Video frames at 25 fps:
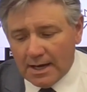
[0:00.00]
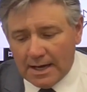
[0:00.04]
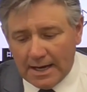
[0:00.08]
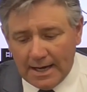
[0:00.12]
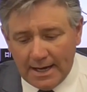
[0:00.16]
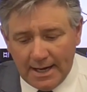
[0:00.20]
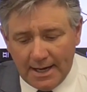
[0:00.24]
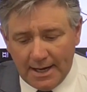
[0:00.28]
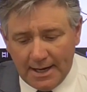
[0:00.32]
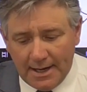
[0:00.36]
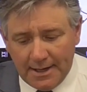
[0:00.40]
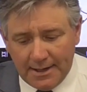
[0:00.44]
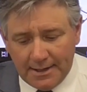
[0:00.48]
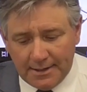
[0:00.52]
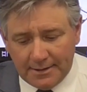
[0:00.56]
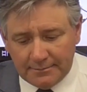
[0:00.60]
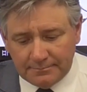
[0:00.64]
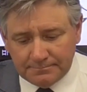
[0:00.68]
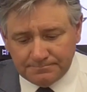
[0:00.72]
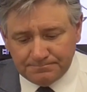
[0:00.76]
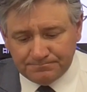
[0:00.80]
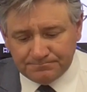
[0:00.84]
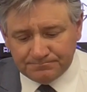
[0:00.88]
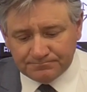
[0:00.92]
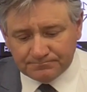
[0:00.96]

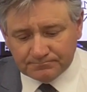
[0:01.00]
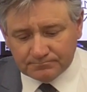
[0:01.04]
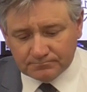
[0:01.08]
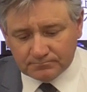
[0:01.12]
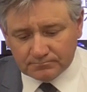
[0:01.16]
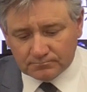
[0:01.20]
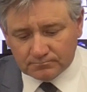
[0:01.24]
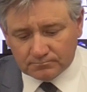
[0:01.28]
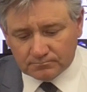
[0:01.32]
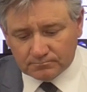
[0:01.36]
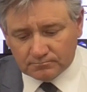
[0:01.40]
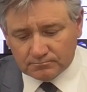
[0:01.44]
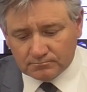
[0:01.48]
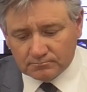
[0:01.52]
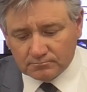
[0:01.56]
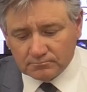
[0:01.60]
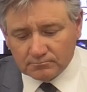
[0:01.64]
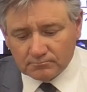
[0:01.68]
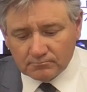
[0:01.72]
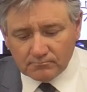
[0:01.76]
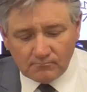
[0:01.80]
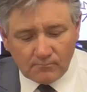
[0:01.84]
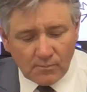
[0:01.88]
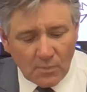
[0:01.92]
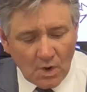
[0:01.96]
Uh,
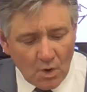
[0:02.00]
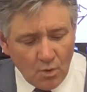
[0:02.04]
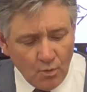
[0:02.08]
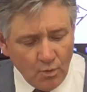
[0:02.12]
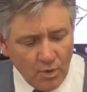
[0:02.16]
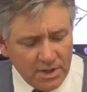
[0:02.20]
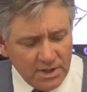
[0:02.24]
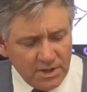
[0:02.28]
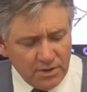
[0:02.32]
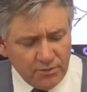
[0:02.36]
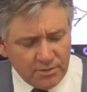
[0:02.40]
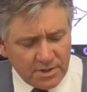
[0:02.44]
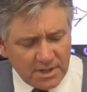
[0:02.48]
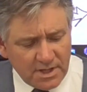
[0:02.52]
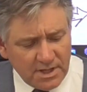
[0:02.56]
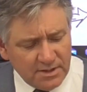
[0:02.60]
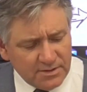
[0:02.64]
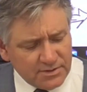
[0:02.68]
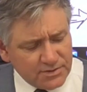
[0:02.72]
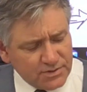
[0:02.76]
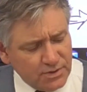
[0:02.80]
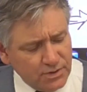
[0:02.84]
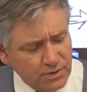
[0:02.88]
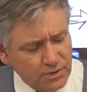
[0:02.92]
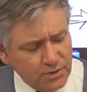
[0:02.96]
when you
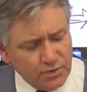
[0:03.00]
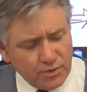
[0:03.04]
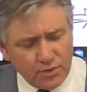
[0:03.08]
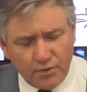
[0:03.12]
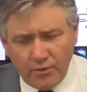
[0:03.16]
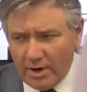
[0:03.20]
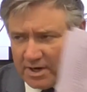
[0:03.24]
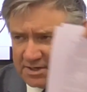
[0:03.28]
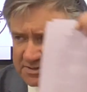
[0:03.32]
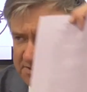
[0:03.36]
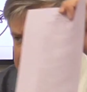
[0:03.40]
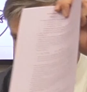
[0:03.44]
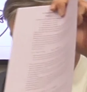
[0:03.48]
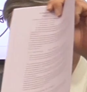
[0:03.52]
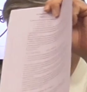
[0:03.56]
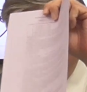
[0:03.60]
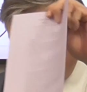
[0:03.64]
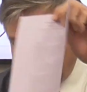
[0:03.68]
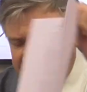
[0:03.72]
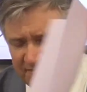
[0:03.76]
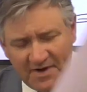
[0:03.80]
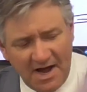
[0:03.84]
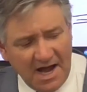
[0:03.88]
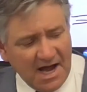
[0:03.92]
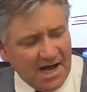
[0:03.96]
get to question
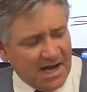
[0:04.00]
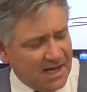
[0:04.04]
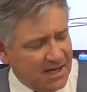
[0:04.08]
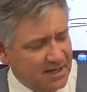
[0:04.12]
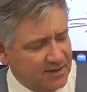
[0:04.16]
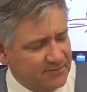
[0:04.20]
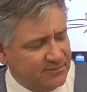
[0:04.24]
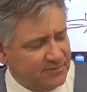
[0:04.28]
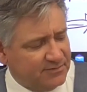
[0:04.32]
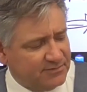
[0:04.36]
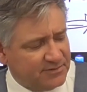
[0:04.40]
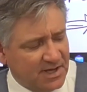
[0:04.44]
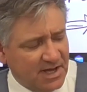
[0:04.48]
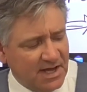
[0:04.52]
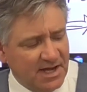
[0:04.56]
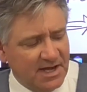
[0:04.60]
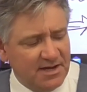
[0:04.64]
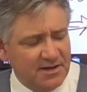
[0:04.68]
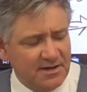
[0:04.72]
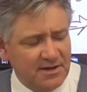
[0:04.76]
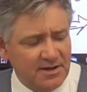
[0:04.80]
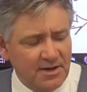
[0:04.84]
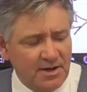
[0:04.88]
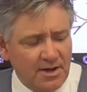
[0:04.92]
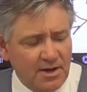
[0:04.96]
number five,
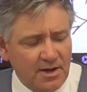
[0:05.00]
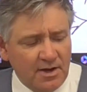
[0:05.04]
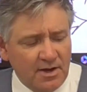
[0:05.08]
okay,